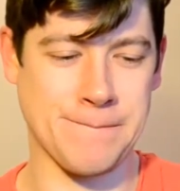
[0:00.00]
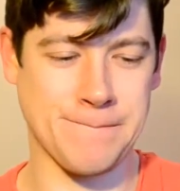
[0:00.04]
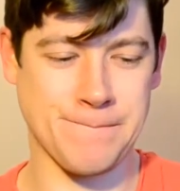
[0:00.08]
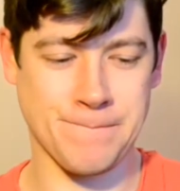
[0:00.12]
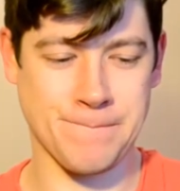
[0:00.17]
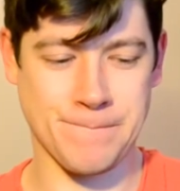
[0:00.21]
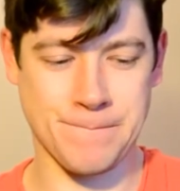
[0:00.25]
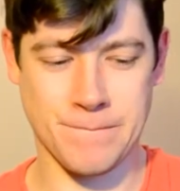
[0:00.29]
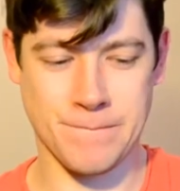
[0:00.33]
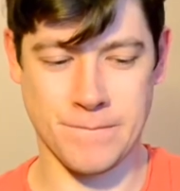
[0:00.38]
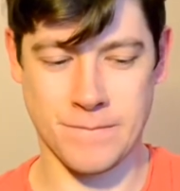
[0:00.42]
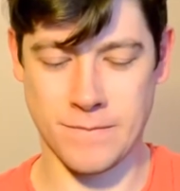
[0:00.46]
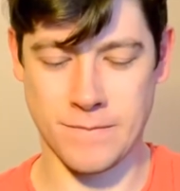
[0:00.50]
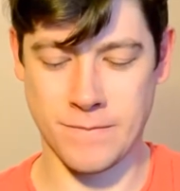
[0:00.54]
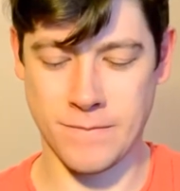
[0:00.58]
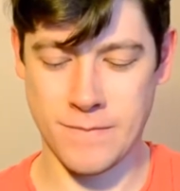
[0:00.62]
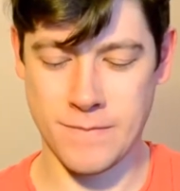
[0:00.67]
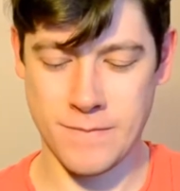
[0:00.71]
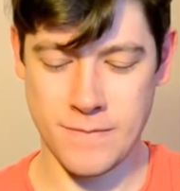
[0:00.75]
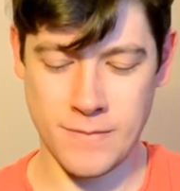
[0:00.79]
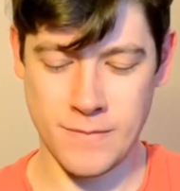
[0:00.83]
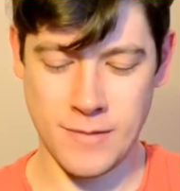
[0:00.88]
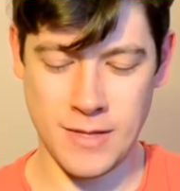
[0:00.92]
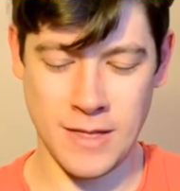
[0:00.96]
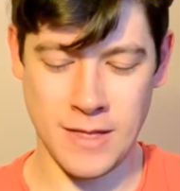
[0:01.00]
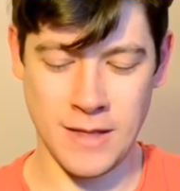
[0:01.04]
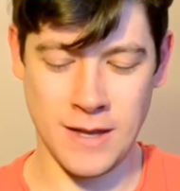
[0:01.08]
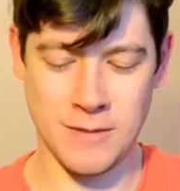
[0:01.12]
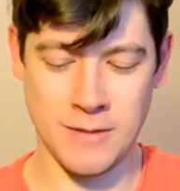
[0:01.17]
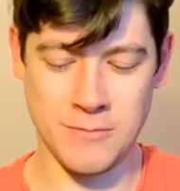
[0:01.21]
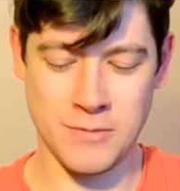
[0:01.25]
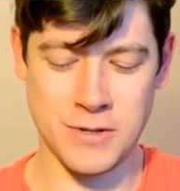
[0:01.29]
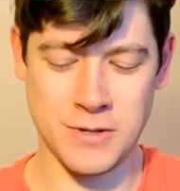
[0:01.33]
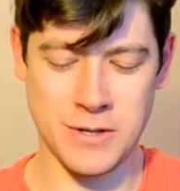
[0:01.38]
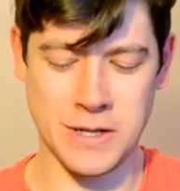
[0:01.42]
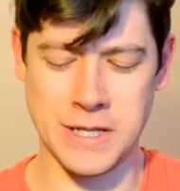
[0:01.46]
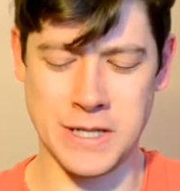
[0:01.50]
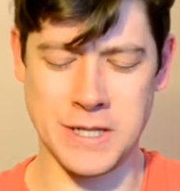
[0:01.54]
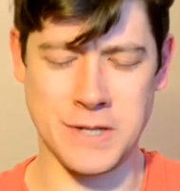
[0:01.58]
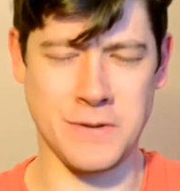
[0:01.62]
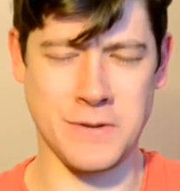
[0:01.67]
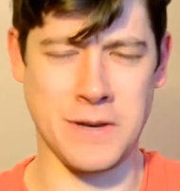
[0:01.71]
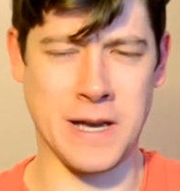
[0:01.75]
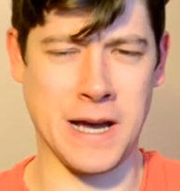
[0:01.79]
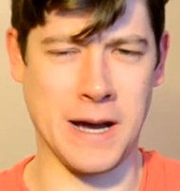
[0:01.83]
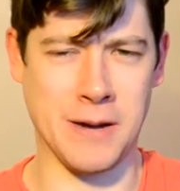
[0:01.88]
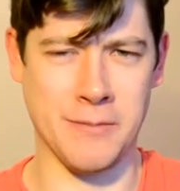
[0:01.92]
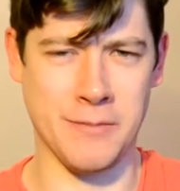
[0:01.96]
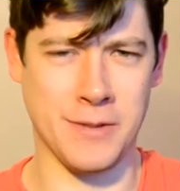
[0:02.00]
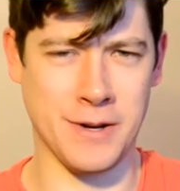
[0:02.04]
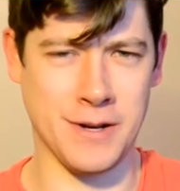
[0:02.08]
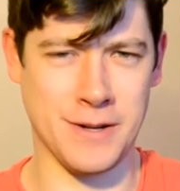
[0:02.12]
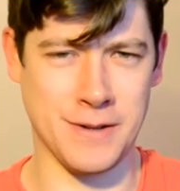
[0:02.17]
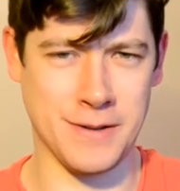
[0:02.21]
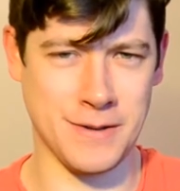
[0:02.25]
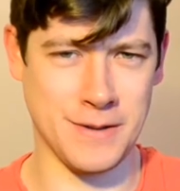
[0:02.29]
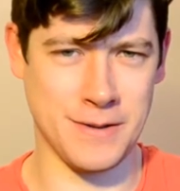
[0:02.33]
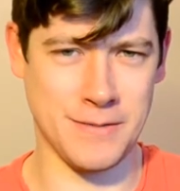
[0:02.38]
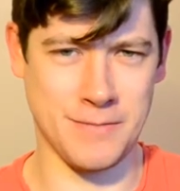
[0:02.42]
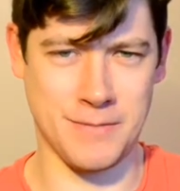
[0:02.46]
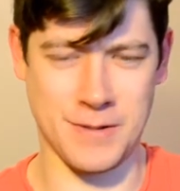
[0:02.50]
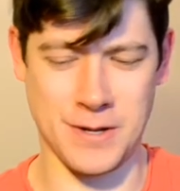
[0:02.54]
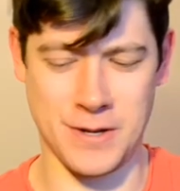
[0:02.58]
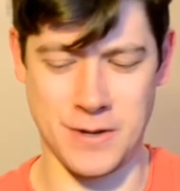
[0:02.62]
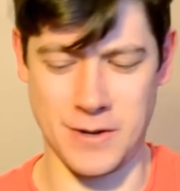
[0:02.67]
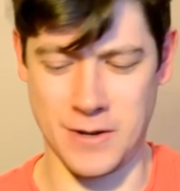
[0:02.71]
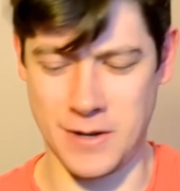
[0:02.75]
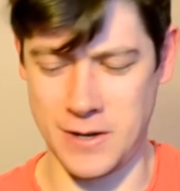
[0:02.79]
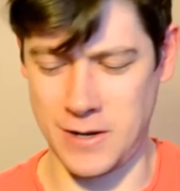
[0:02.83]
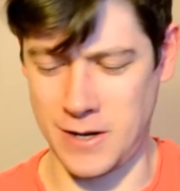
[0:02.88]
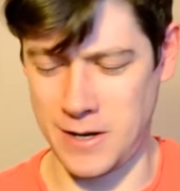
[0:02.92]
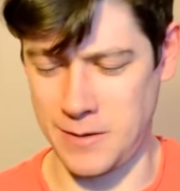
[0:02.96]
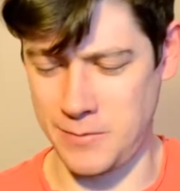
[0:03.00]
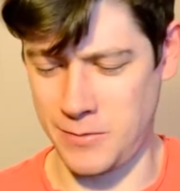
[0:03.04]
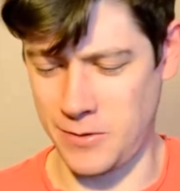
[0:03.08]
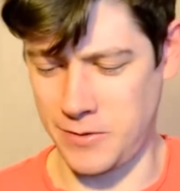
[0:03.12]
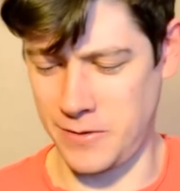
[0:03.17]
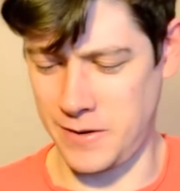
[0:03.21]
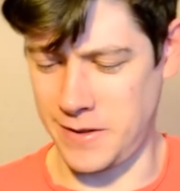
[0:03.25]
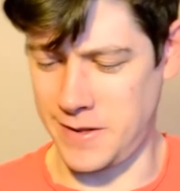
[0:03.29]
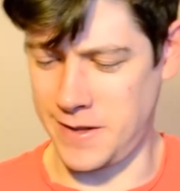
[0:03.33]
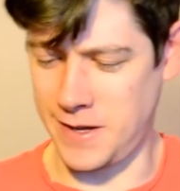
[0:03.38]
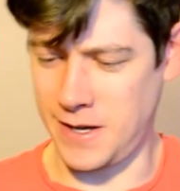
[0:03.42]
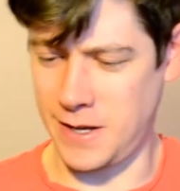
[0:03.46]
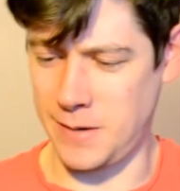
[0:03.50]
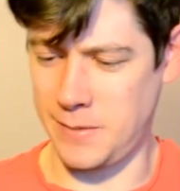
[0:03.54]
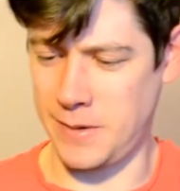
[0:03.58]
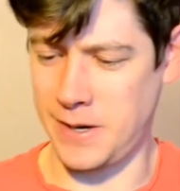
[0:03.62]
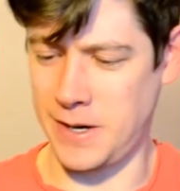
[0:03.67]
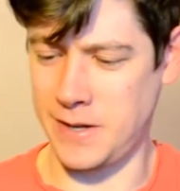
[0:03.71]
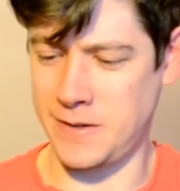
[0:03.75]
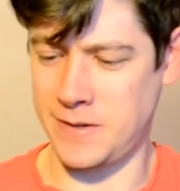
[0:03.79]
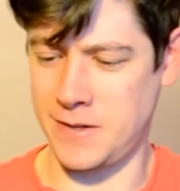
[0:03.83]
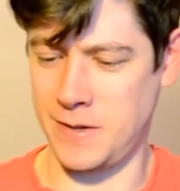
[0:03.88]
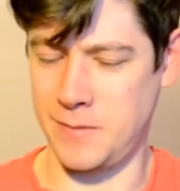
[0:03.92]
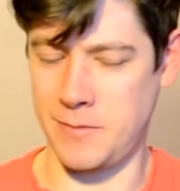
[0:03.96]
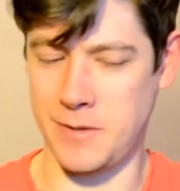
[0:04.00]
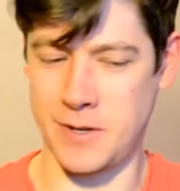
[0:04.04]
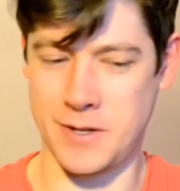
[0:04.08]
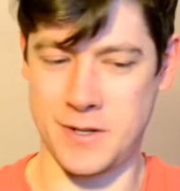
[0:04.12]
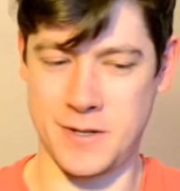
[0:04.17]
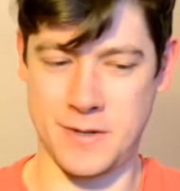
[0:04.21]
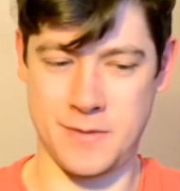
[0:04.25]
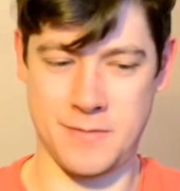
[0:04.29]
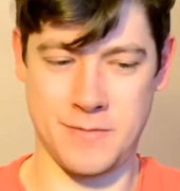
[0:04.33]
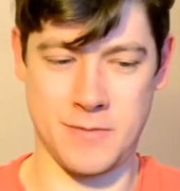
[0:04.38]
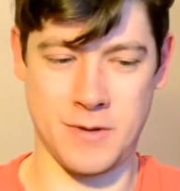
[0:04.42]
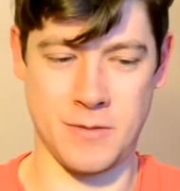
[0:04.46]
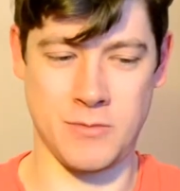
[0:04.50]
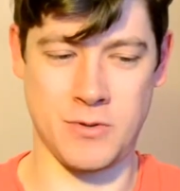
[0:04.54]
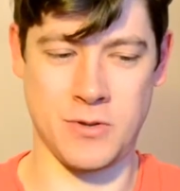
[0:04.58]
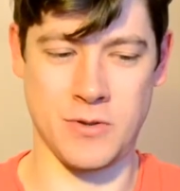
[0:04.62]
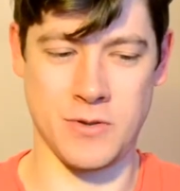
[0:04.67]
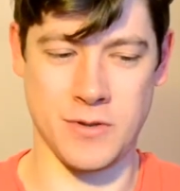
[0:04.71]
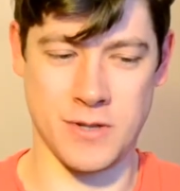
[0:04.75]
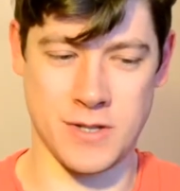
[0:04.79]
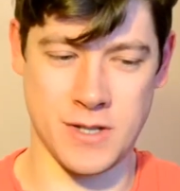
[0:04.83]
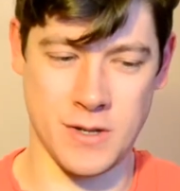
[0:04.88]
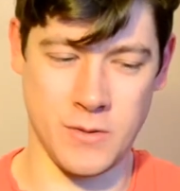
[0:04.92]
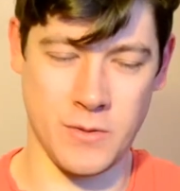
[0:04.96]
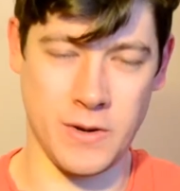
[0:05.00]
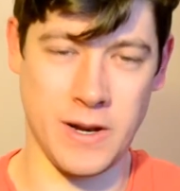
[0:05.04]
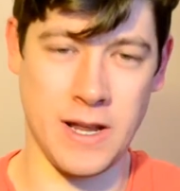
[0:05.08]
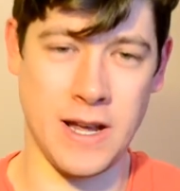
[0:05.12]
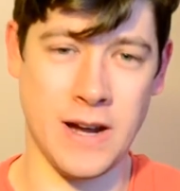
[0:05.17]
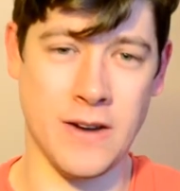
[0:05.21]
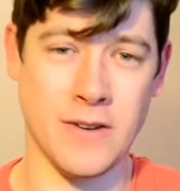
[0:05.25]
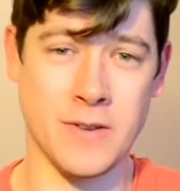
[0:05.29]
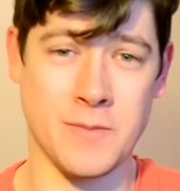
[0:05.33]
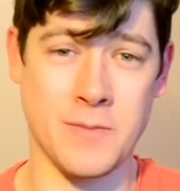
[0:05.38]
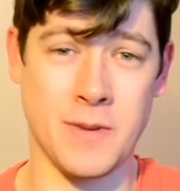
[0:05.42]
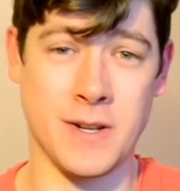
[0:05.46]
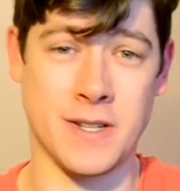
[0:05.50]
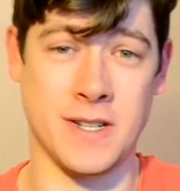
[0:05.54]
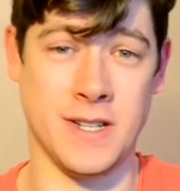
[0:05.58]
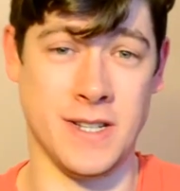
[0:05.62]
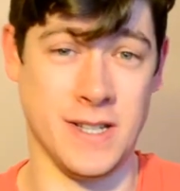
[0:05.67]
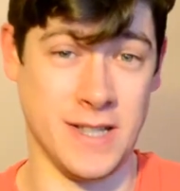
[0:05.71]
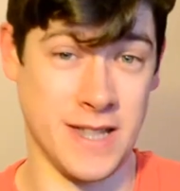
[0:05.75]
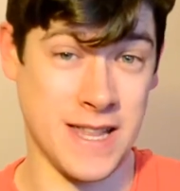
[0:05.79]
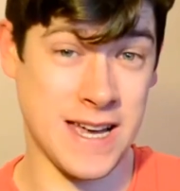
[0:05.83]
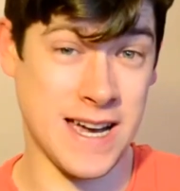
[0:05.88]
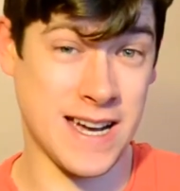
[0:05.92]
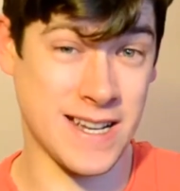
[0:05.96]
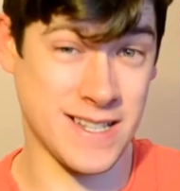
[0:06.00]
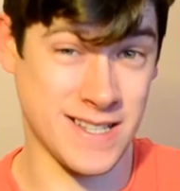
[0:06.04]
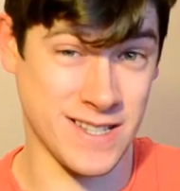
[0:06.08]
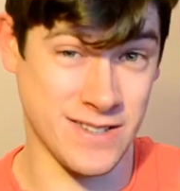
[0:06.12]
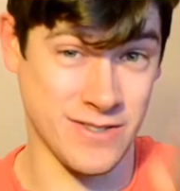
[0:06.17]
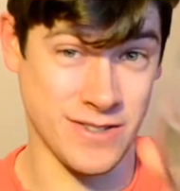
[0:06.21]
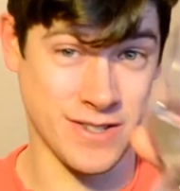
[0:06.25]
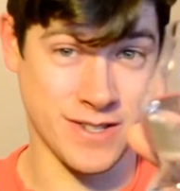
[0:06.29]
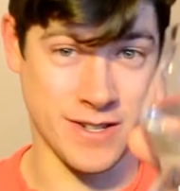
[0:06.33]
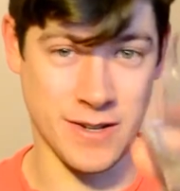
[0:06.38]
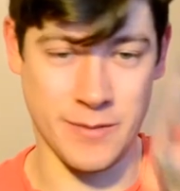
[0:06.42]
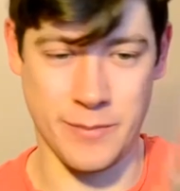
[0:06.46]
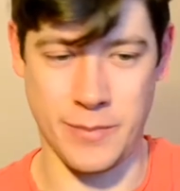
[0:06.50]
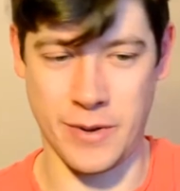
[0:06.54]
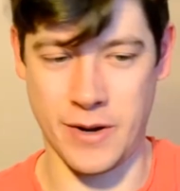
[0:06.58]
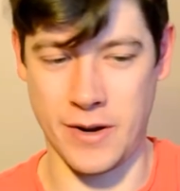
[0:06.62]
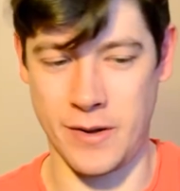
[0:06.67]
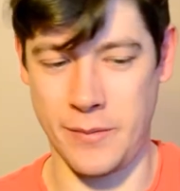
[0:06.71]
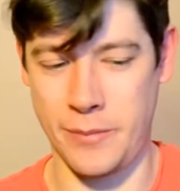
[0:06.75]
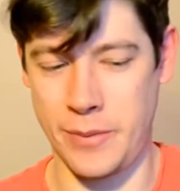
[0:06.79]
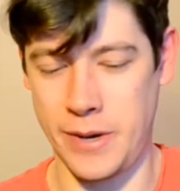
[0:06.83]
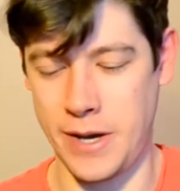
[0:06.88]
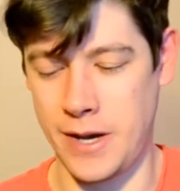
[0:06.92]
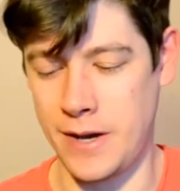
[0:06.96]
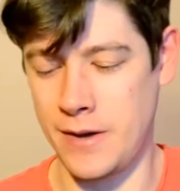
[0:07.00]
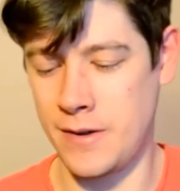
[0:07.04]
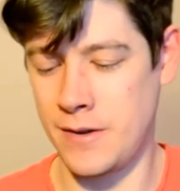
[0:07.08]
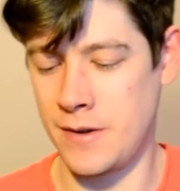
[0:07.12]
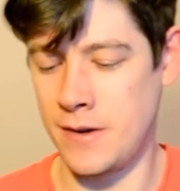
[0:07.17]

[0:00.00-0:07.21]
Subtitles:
I'm sure they do count, but not a lot. I'm not really thinking about it too much. I'm sure there's nowhere near as much in that as there is in a pint of beer.